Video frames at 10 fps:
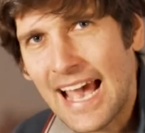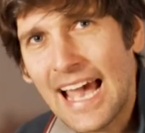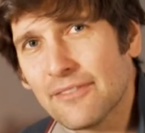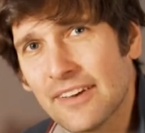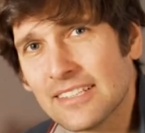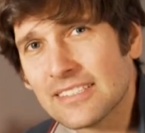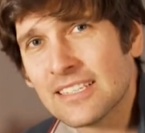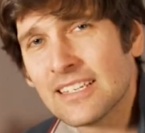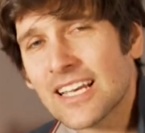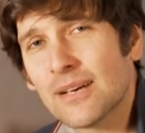Advent
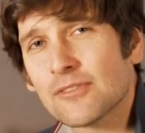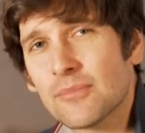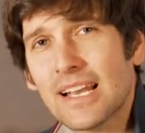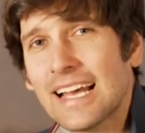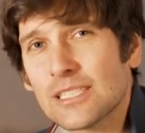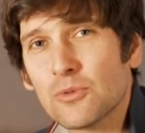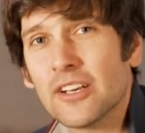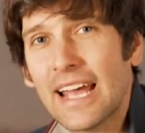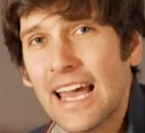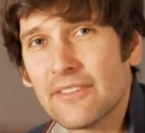comes from the Latin
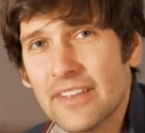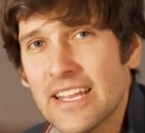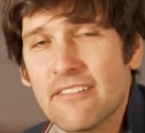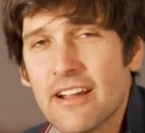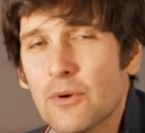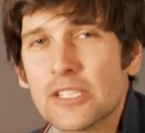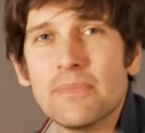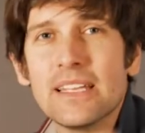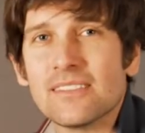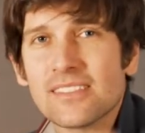word advenire, which
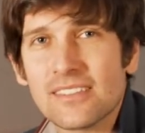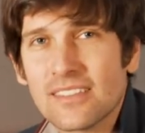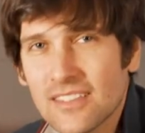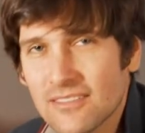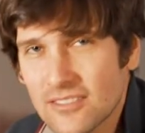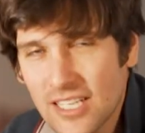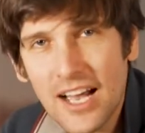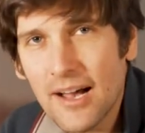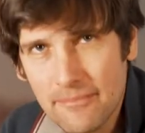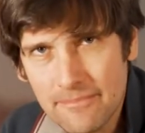means to
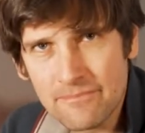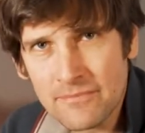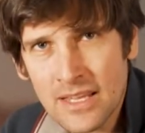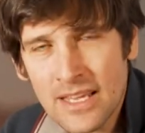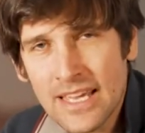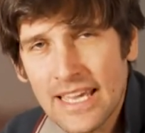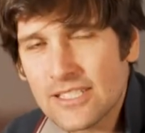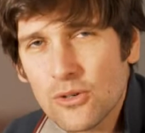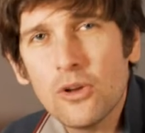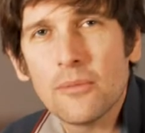come.
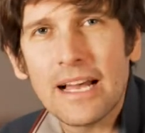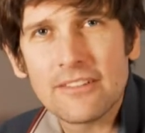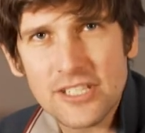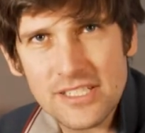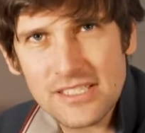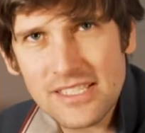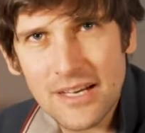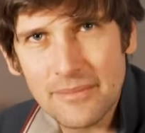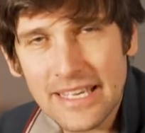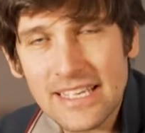It's all about Jesus
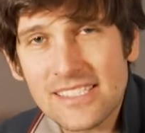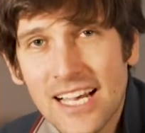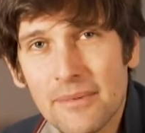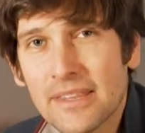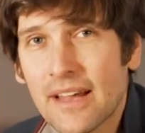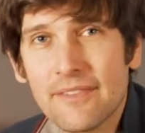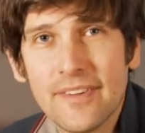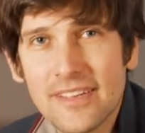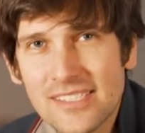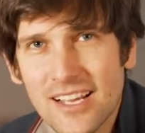coming, his coming that
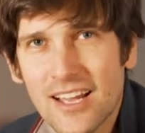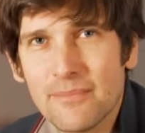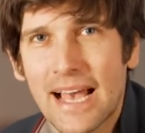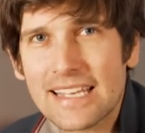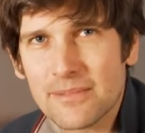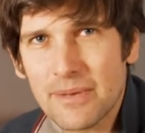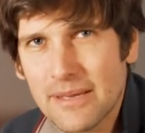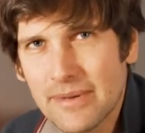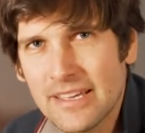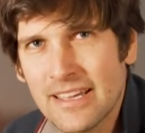first time as a
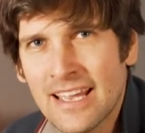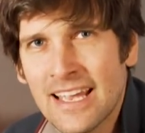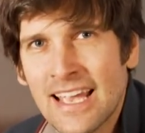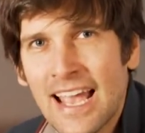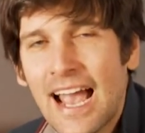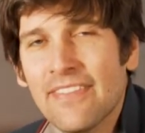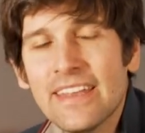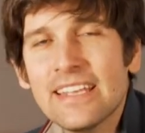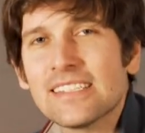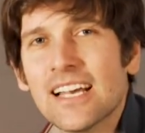baby, and
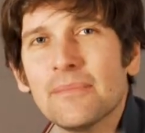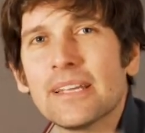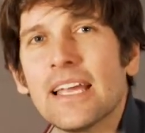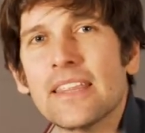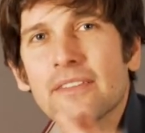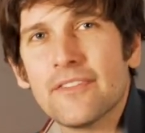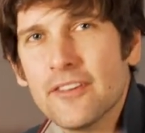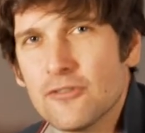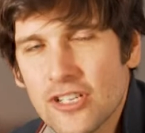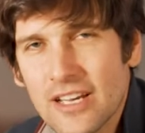then his coming in the
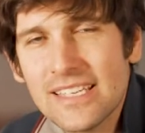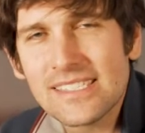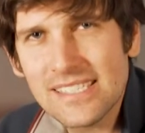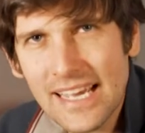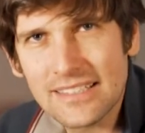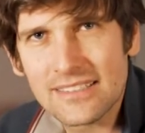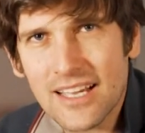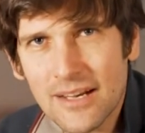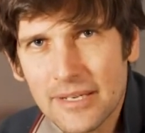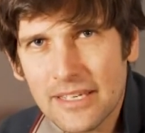future, his second
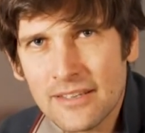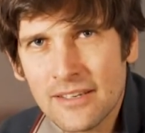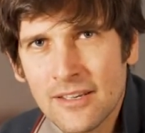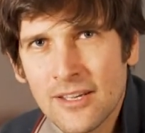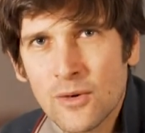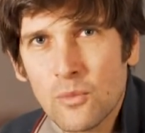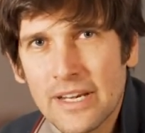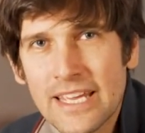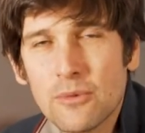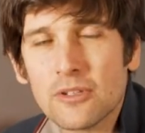coming,
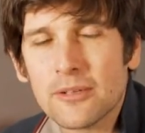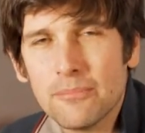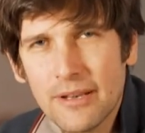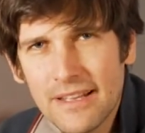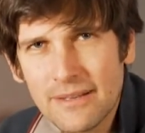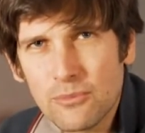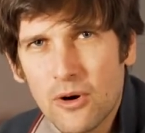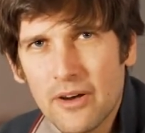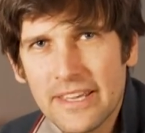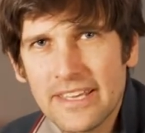when he will complete
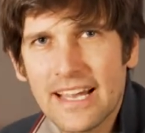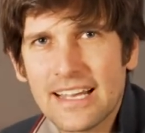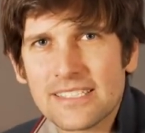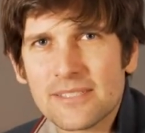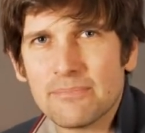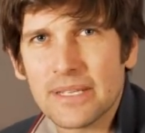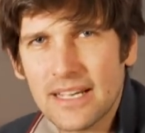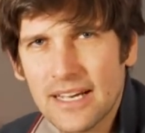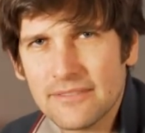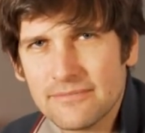what he has
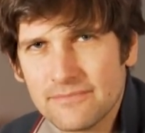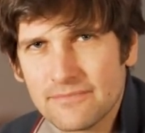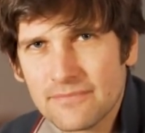begun.